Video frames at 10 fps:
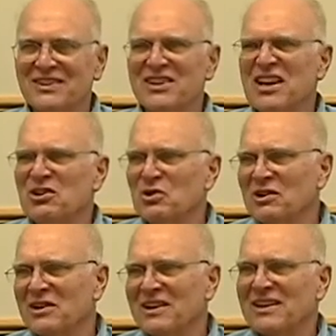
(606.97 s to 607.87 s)
they knew a
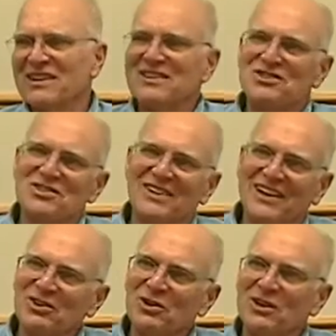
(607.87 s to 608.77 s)
little English and
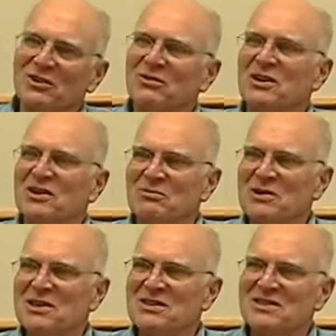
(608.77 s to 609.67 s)
I knew a little
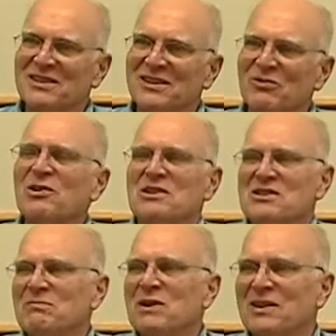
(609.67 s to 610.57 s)
Vietnamese and the French
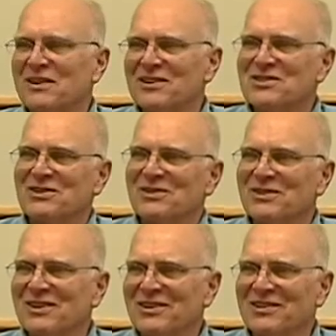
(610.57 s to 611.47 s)
had been there so
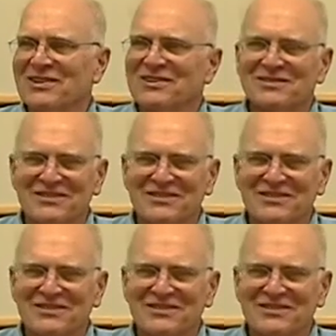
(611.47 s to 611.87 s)
you know you